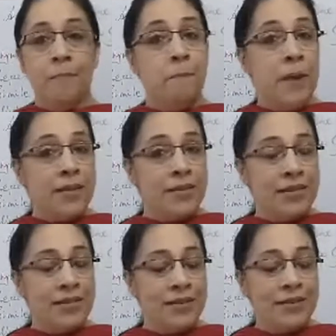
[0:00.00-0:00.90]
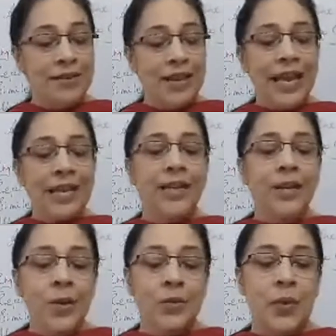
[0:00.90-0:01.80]
but it
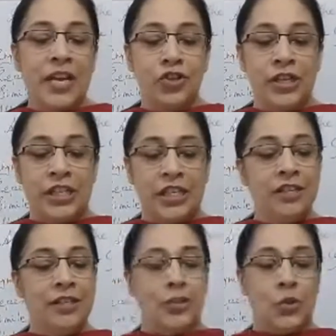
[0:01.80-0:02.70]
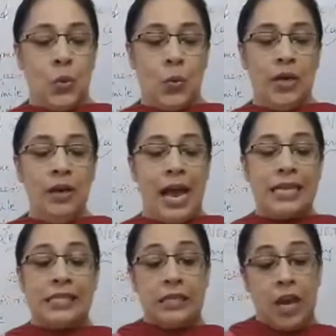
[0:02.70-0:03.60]
looked when she turned it over
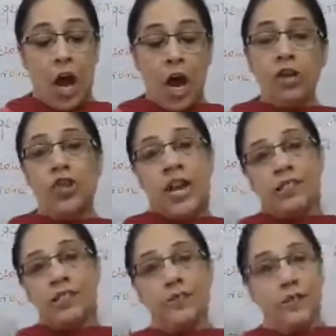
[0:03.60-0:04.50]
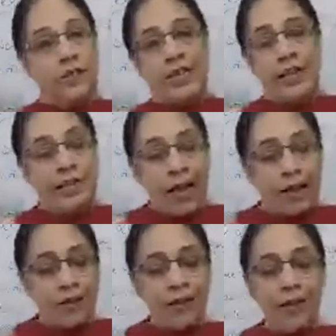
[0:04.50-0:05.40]
as large as the first had
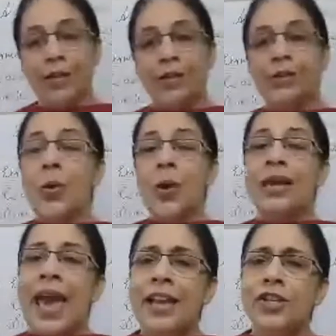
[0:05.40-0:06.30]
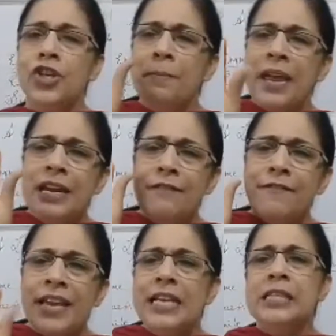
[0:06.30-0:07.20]
done. So again she made
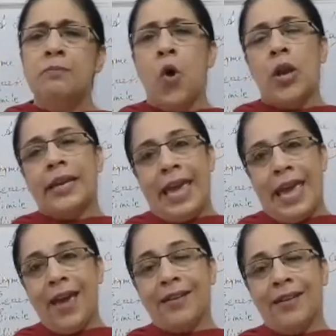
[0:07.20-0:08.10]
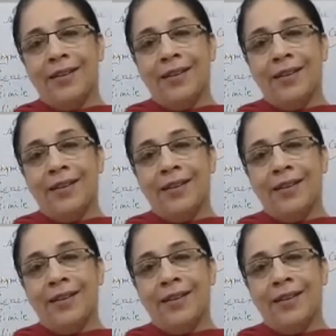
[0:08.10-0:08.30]
a very small cake.